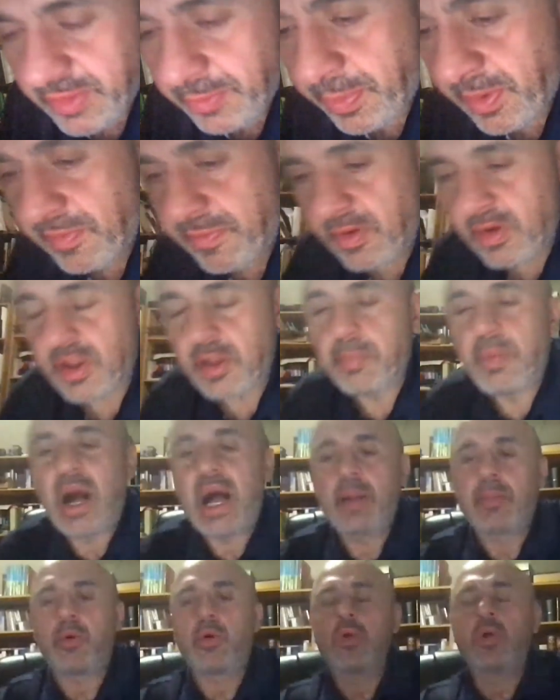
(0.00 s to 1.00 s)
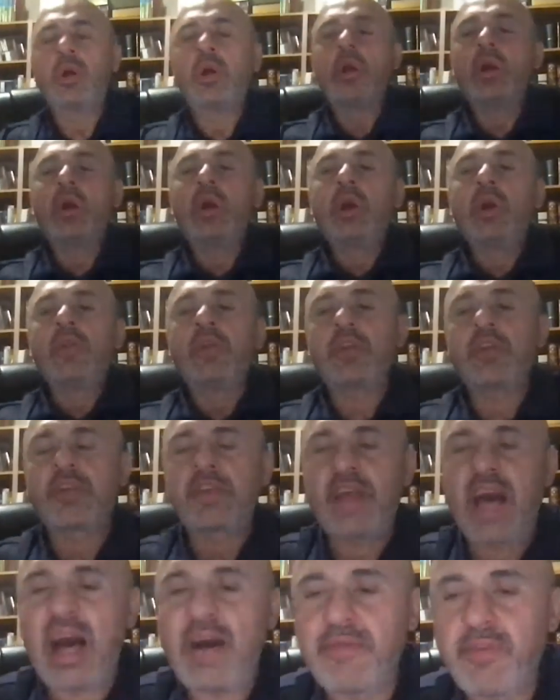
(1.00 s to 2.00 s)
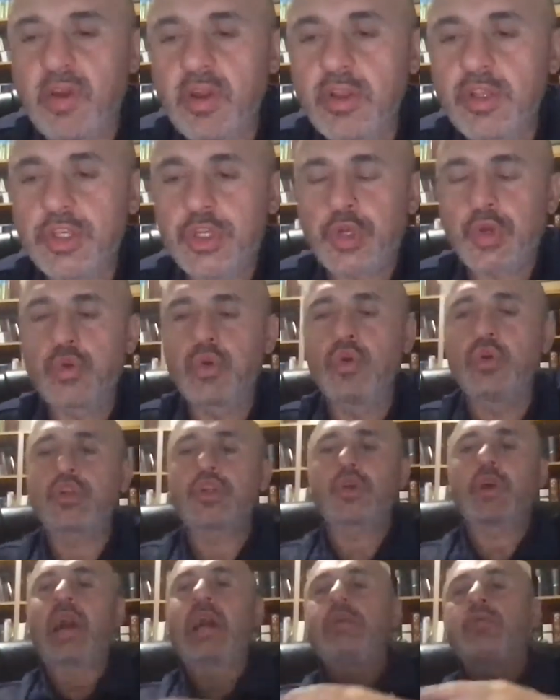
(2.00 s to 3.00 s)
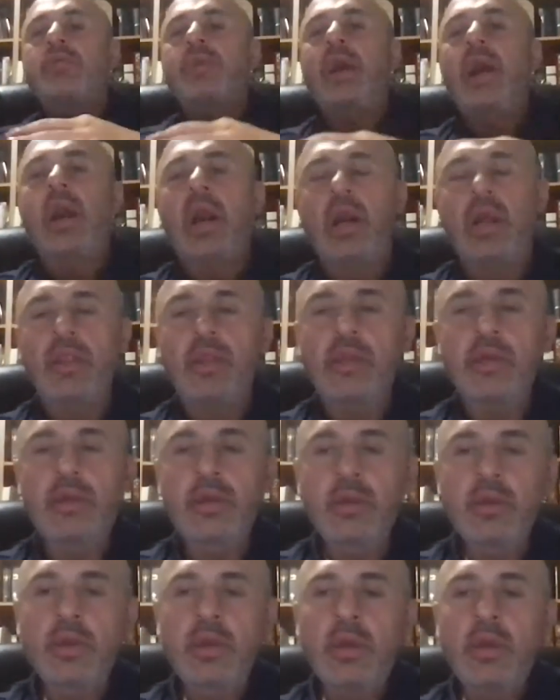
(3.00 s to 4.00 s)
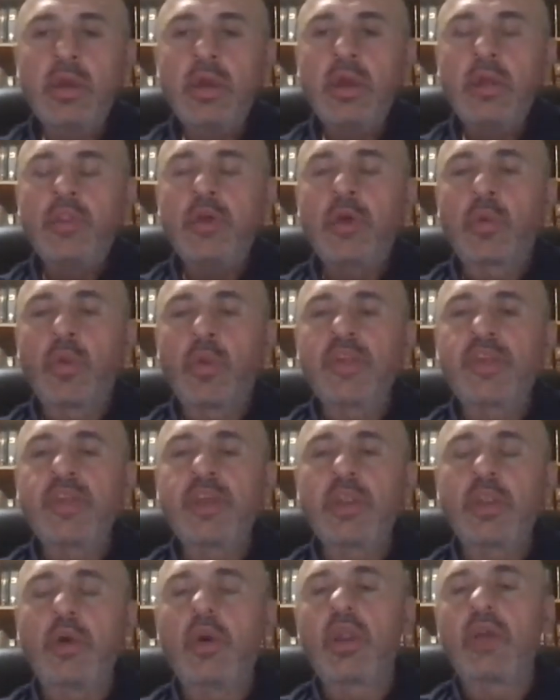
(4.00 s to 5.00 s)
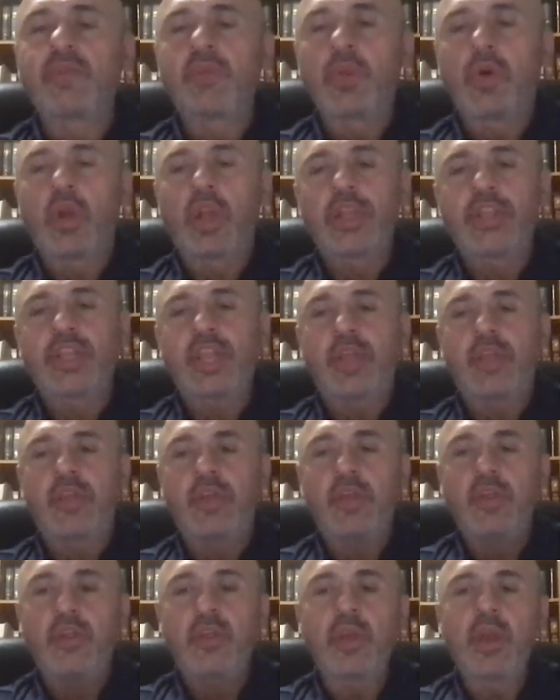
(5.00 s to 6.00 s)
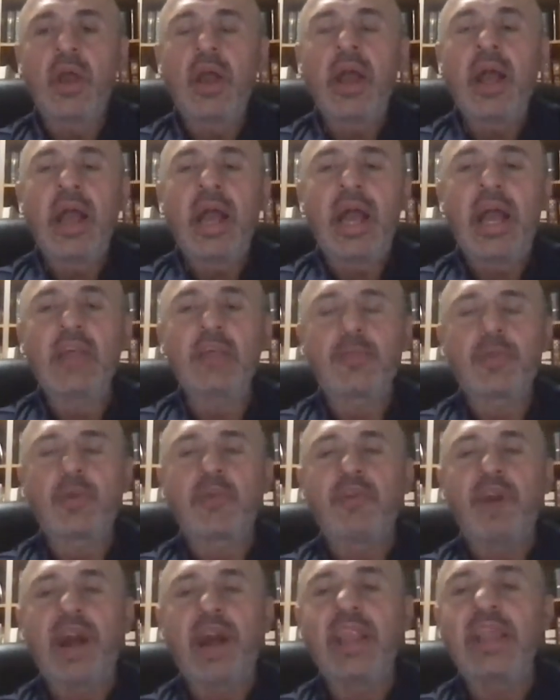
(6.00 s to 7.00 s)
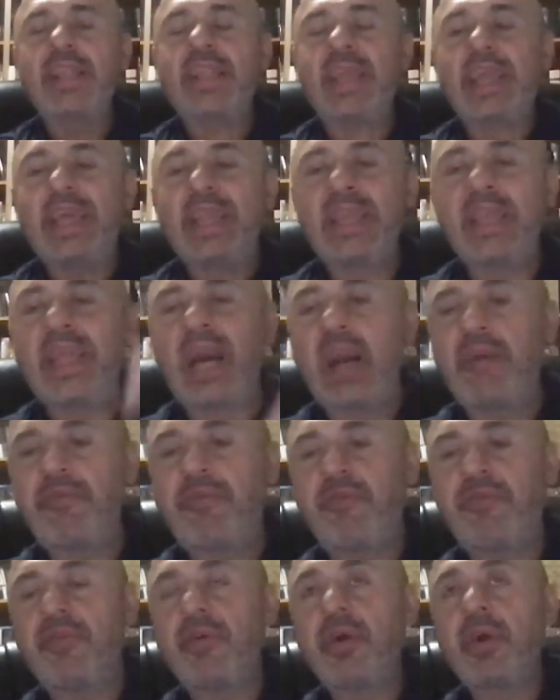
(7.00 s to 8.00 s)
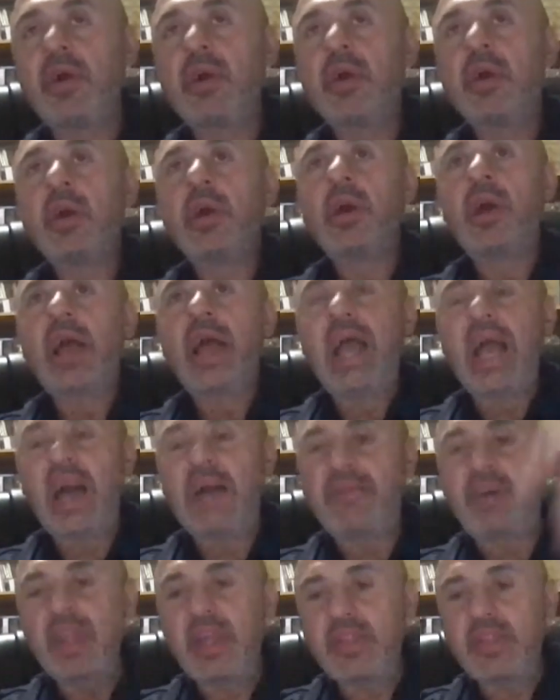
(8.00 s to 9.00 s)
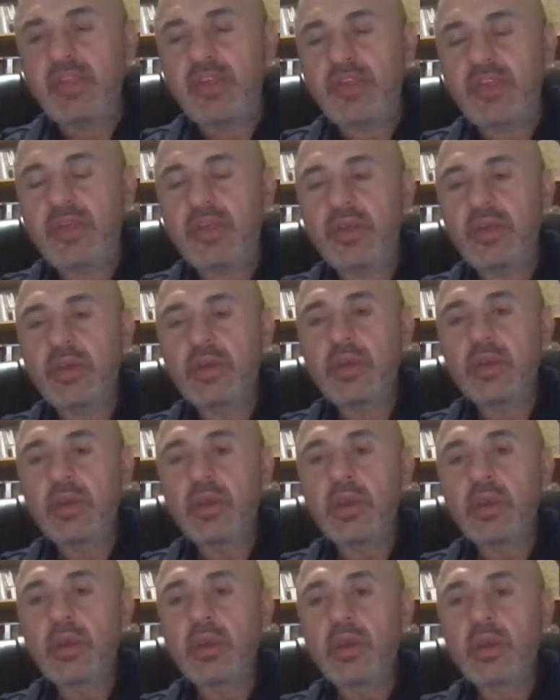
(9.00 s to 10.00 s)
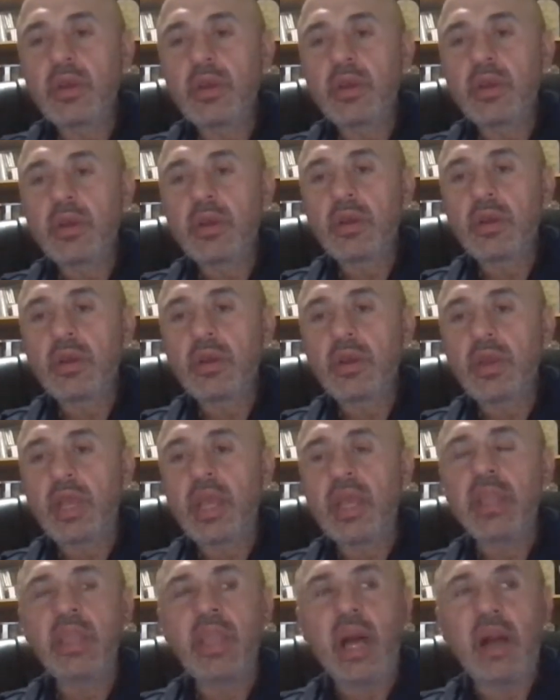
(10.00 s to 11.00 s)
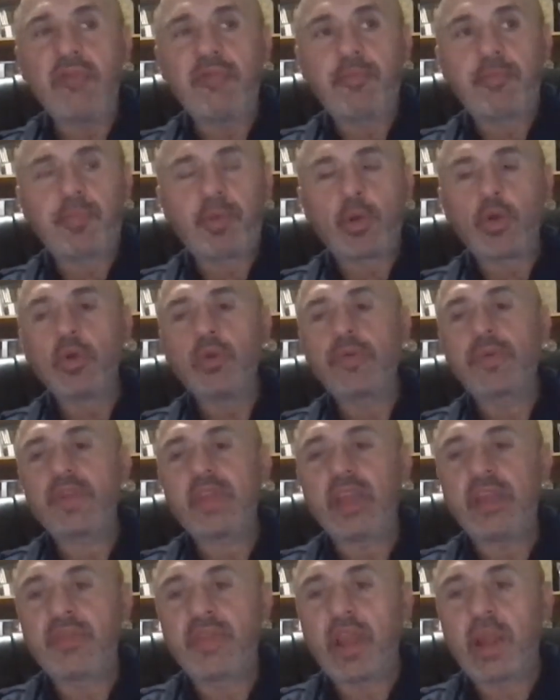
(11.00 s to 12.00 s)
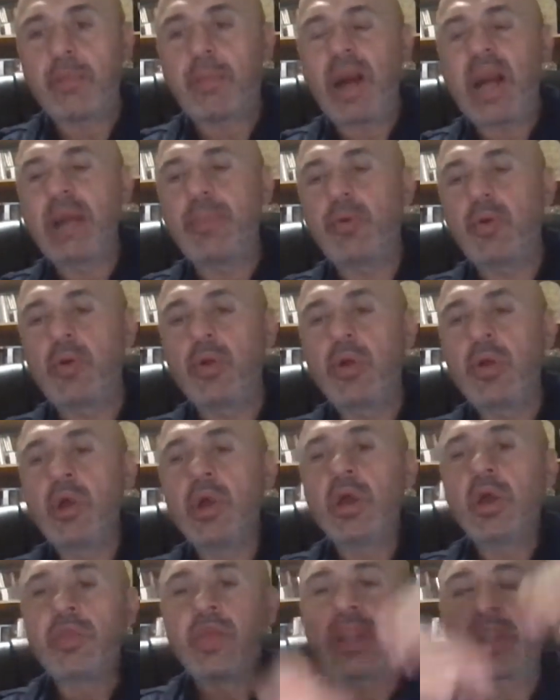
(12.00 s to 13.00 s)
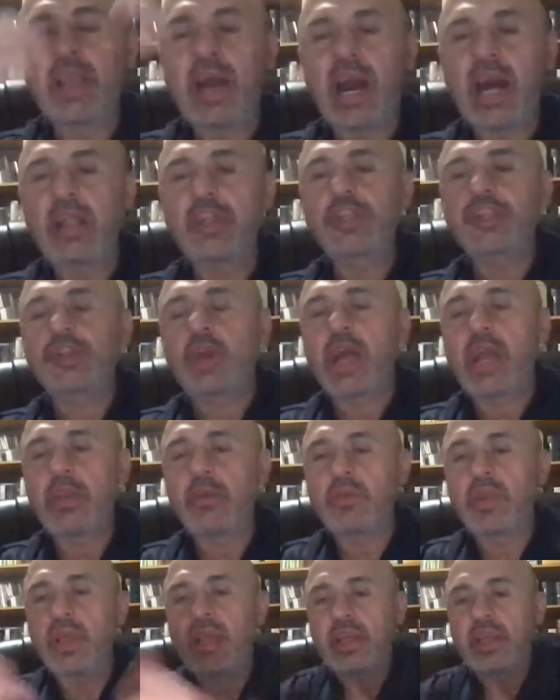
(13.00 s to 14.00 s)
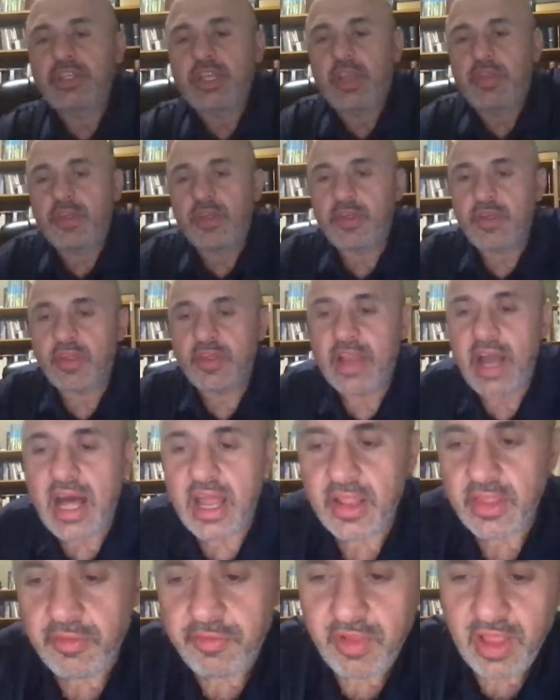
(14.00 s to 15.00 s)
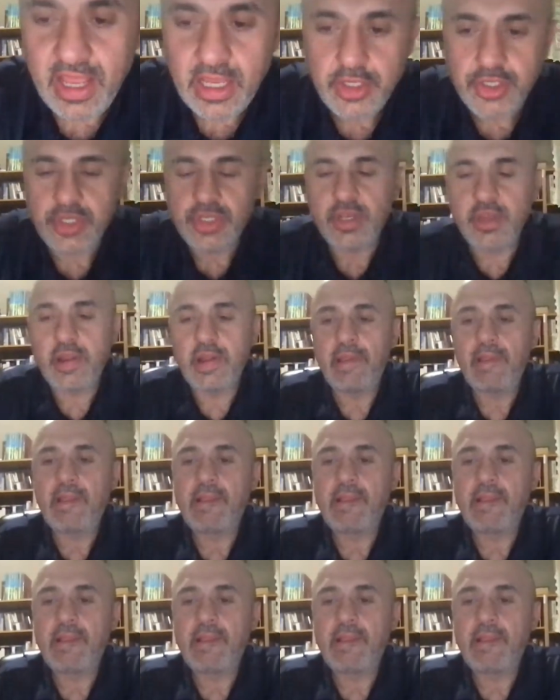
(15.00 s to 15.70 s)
this perverted Bible, the sovereign, true, triune God, the risen Lord of glory, Jesus, has provided enough evidence, enough proofs in their Bible that God is triune and that Jesus is God in the flesh?